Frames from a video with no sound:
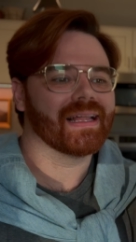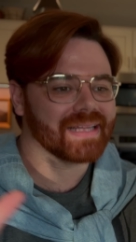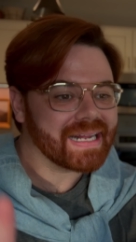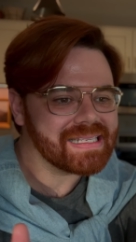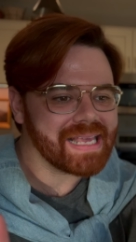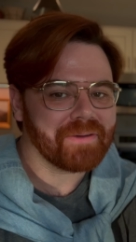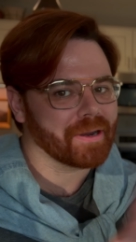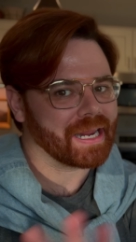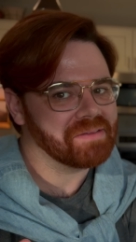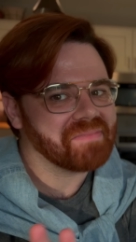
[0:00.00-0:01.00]
Like I said, we're
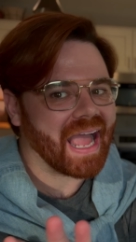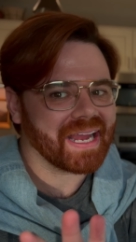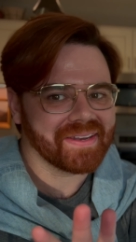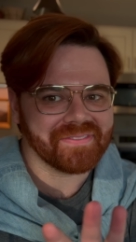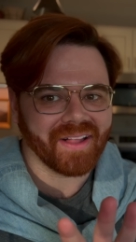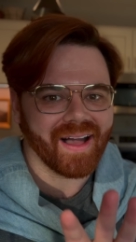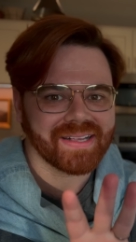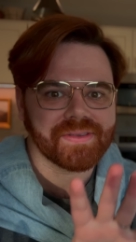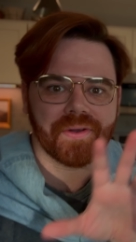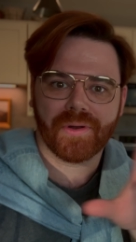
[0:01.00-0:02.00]
getting back into vlogs.
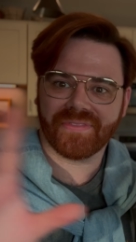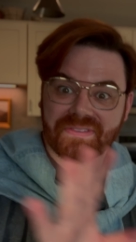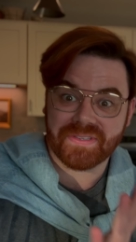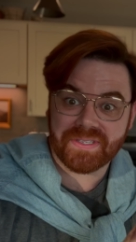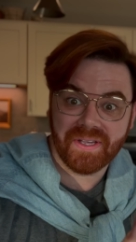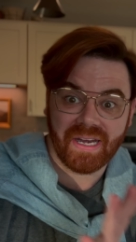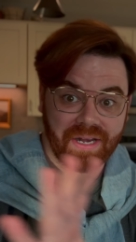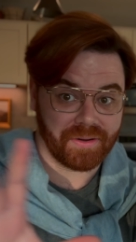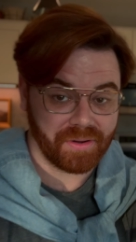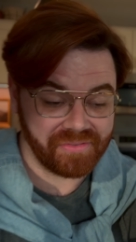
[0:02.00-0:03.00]
So I don't know if this was good. I
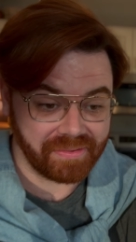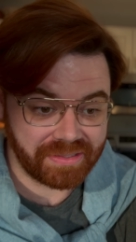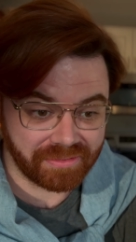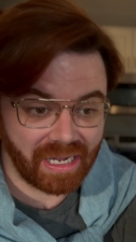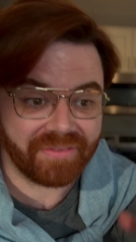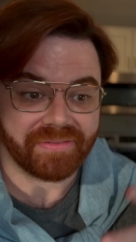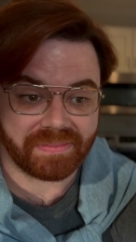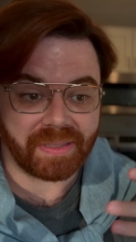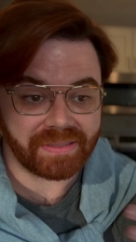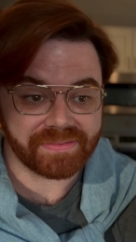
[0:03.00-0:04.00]
don't know if it was rough. I
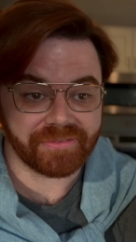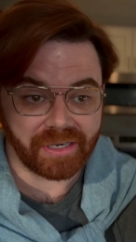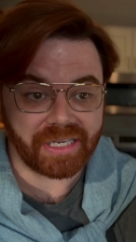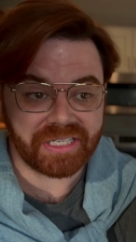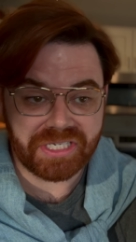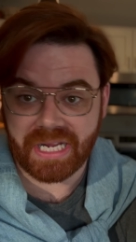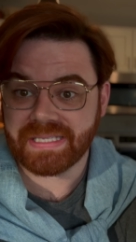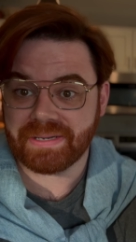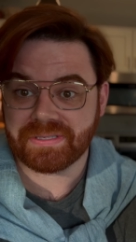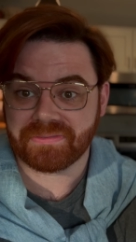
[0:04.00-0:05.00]
mean, very good chance
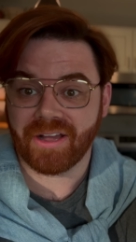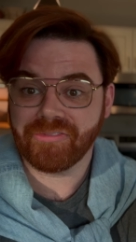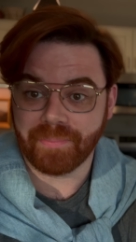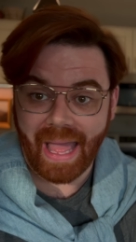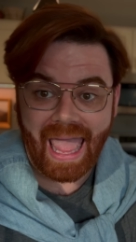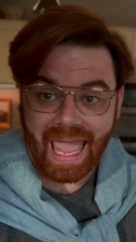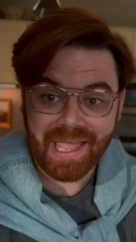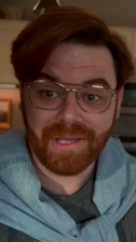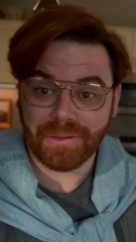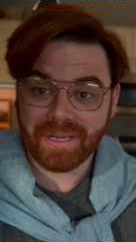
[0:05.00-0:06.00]
it was rough, but
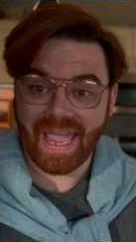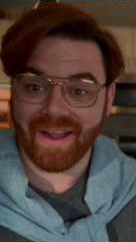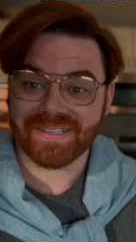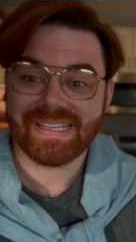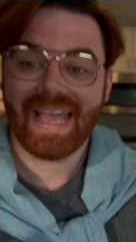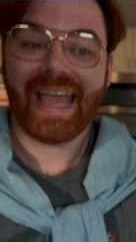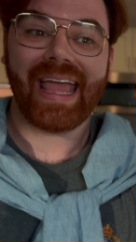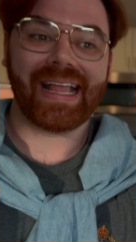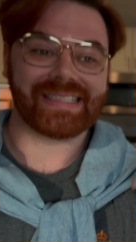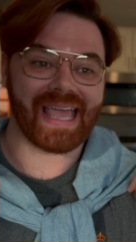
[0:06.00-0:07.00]
hey, who cares?
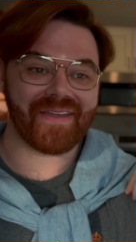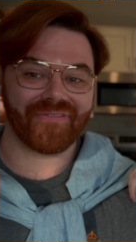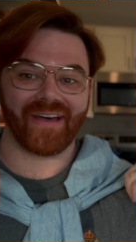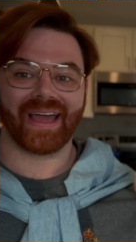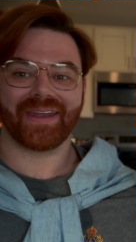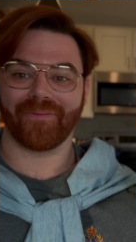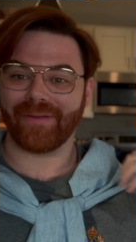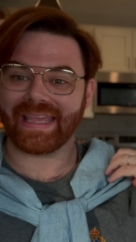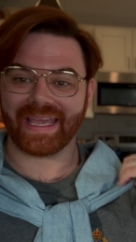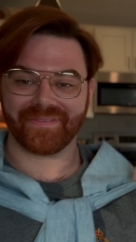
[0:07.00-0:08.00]
It's a fun
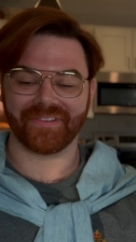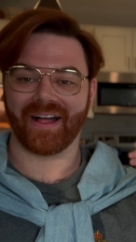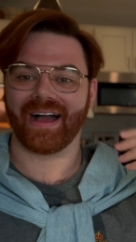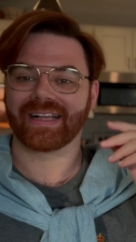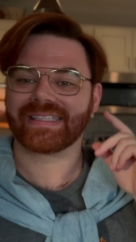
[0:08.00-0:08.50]
weekend vlog.